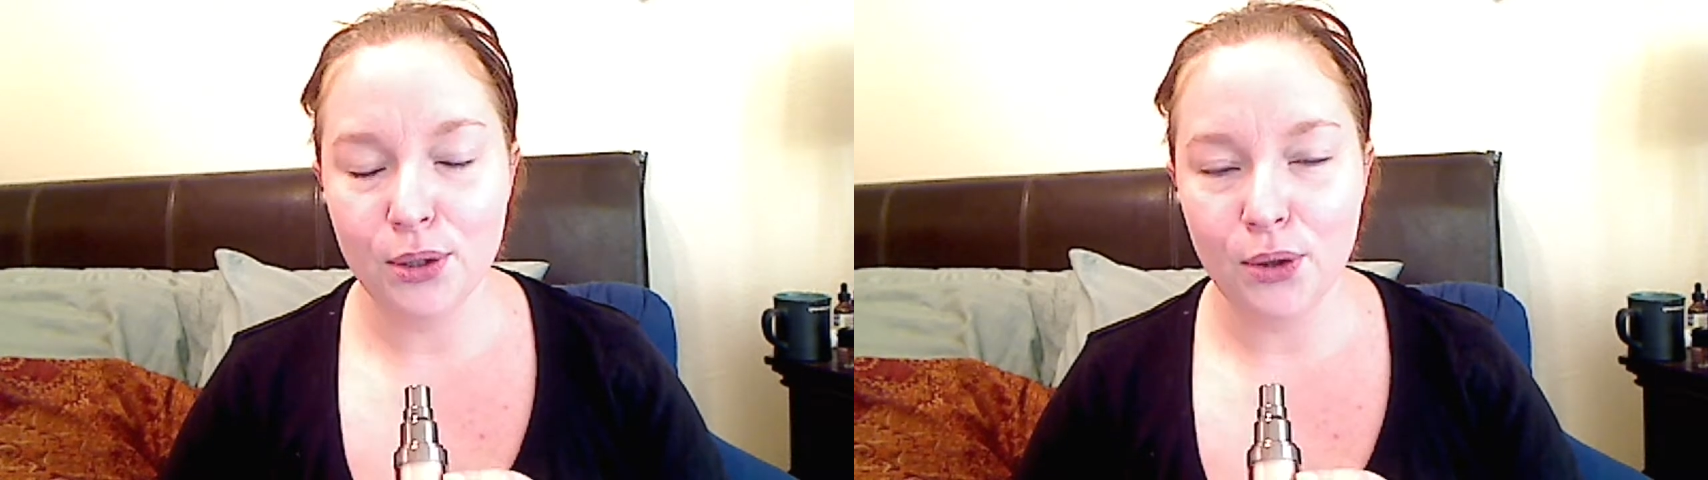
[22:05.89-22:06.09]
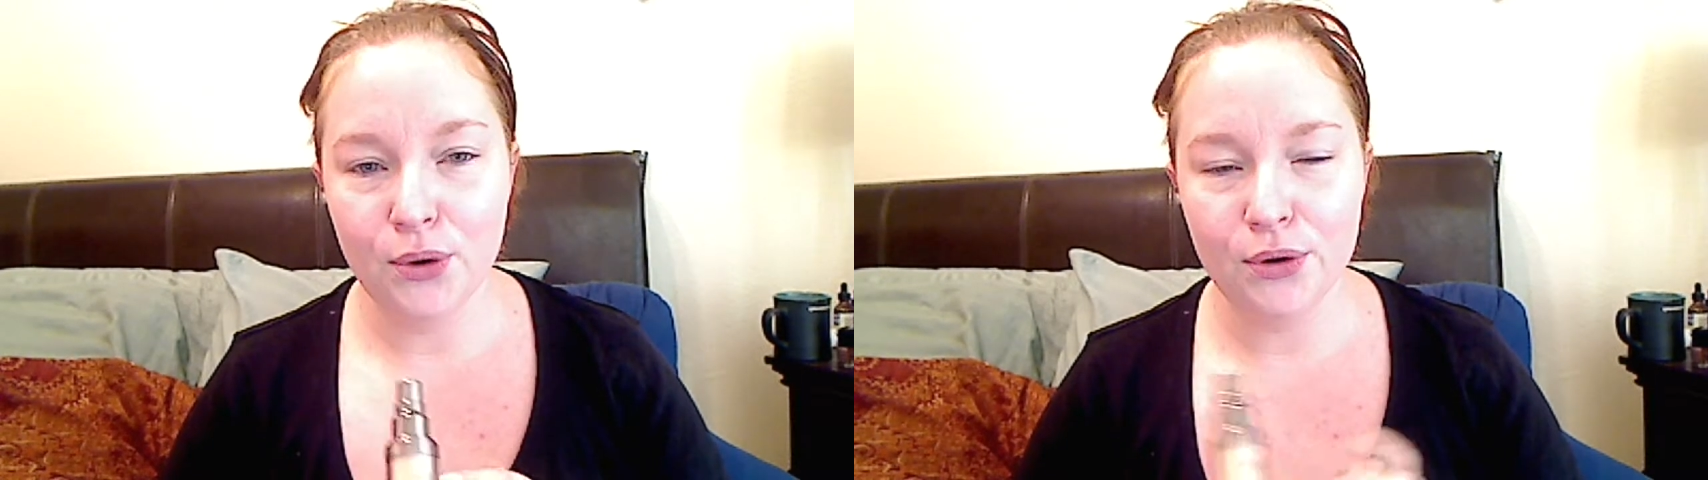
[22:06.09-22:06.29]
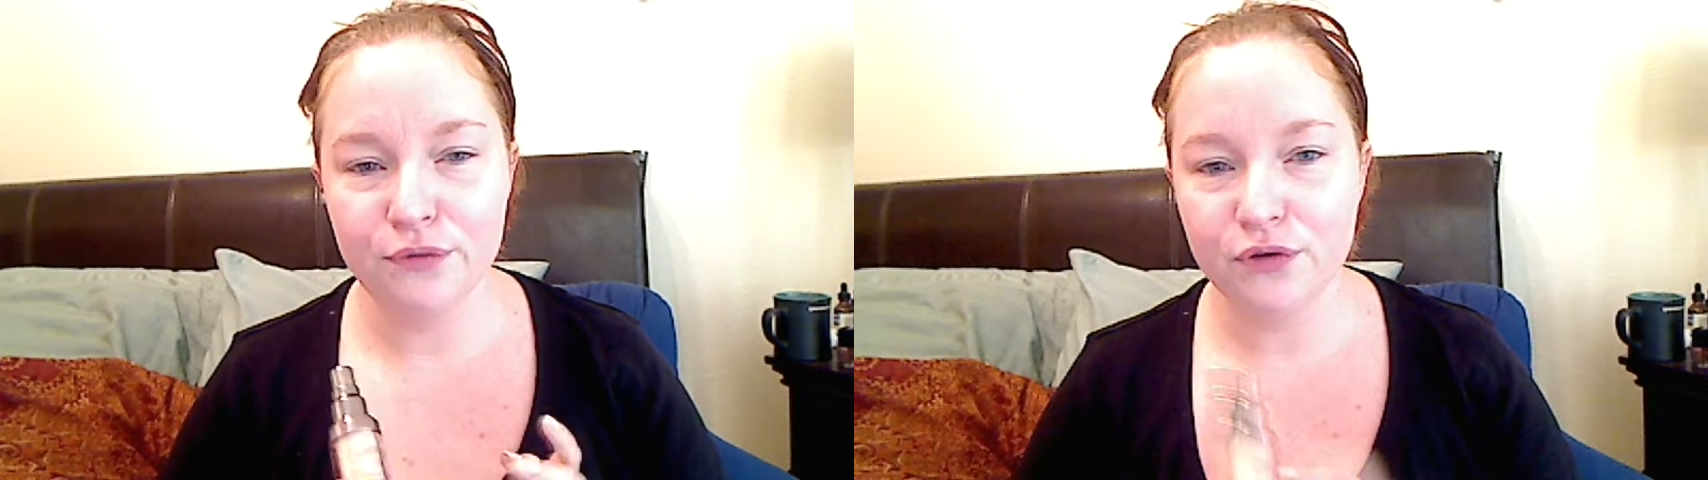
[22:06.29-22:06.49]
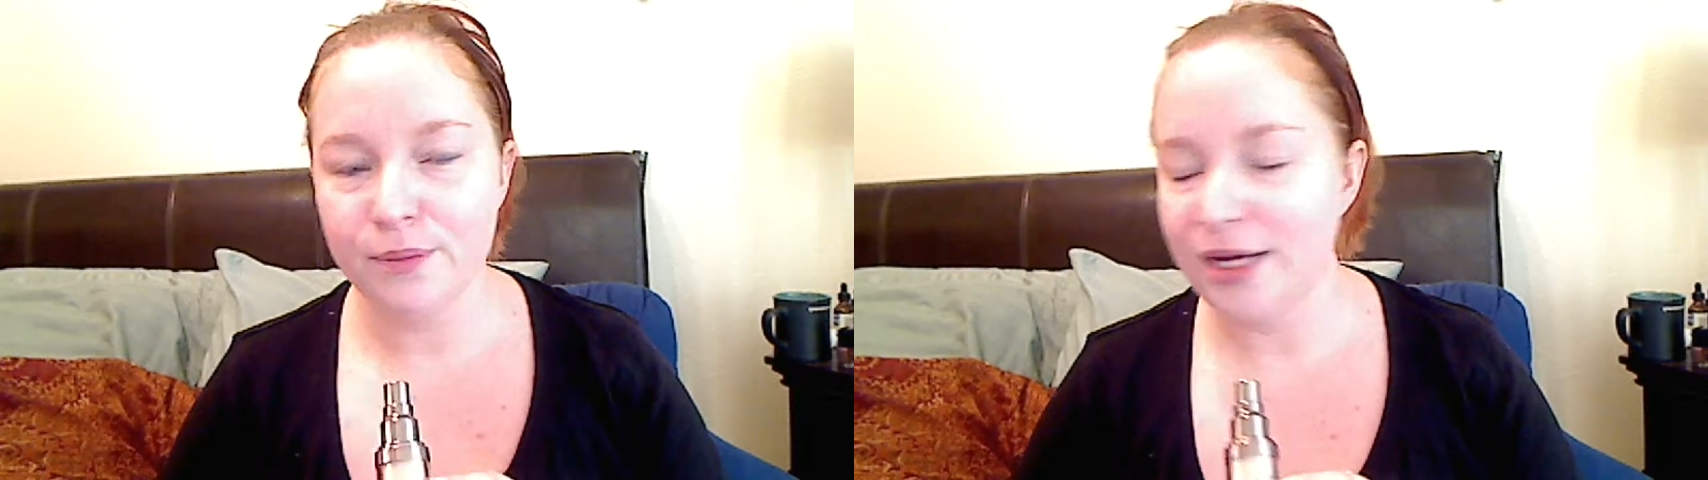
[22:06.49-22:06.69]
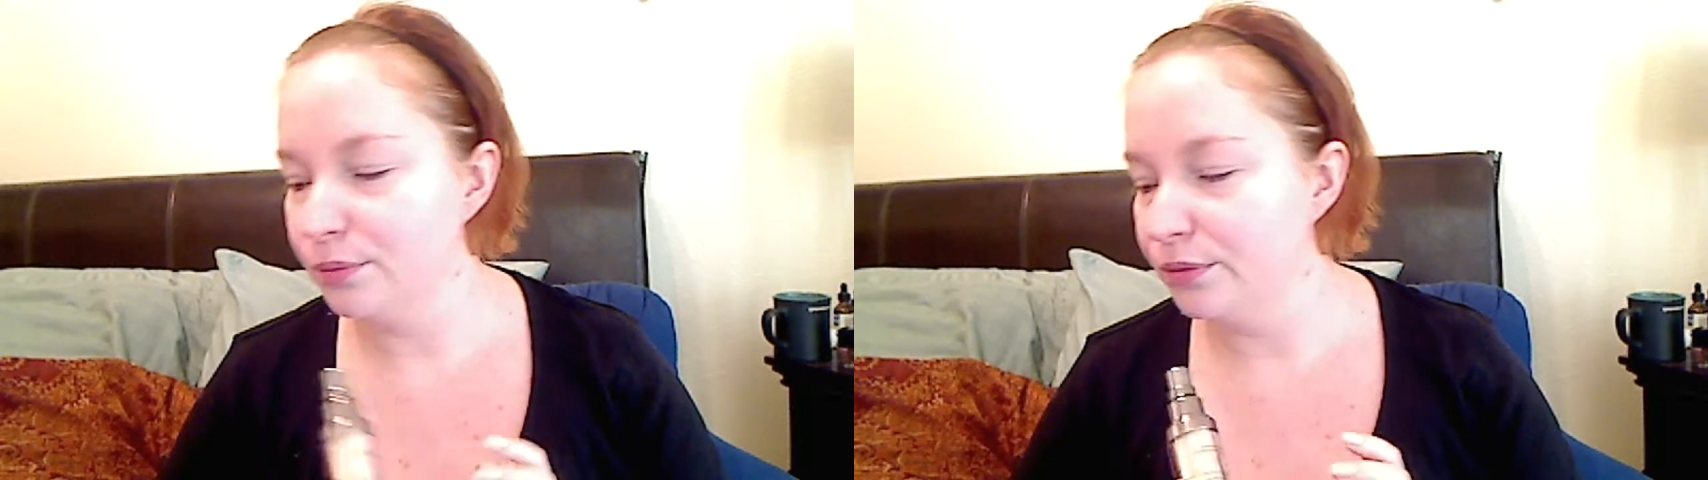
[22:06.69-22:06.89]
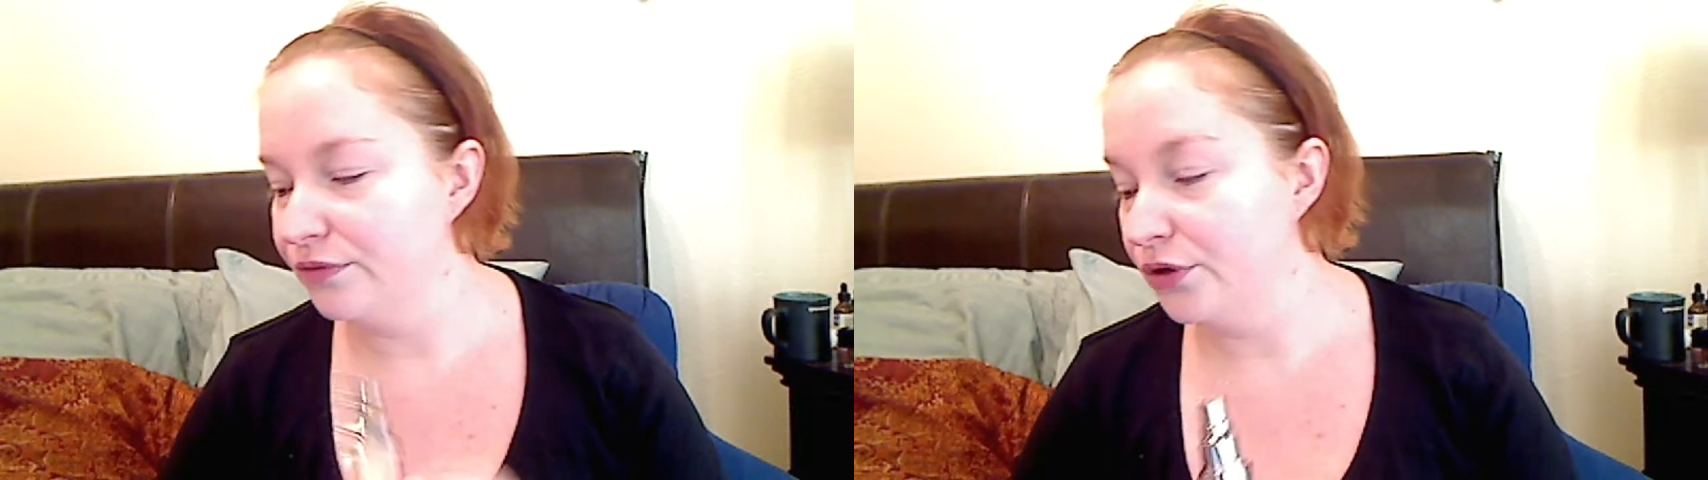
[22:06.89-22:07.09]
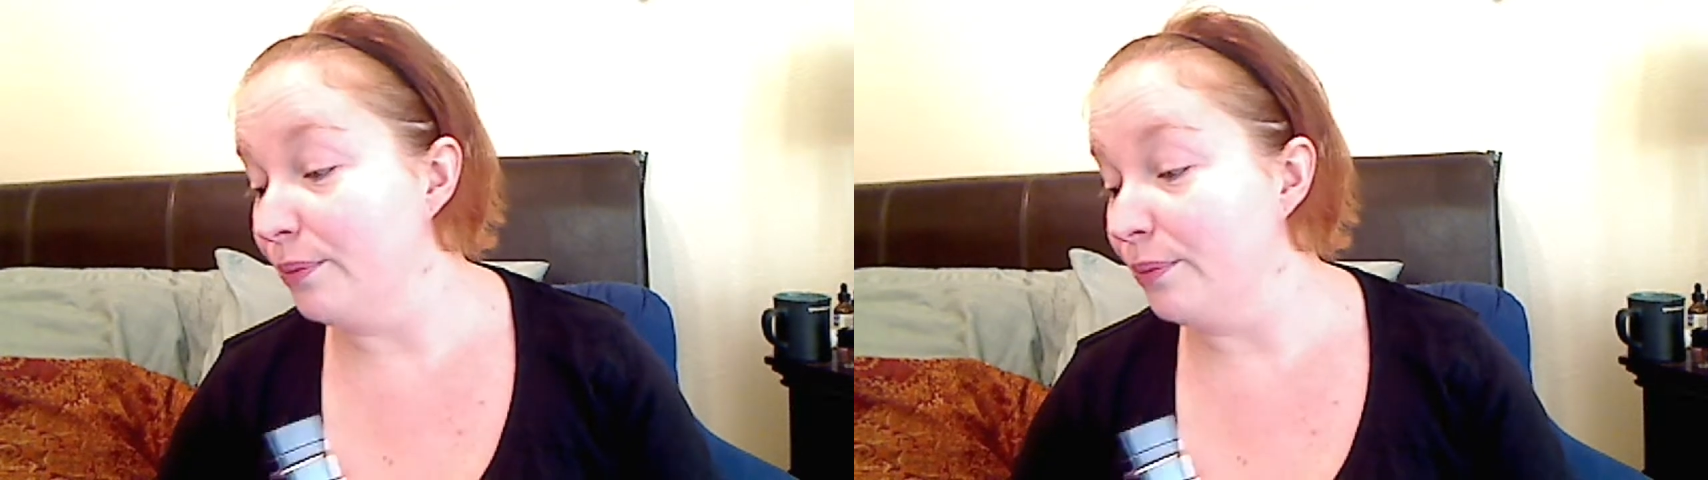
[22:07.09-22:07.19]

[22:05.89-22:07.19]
long for a makeup review,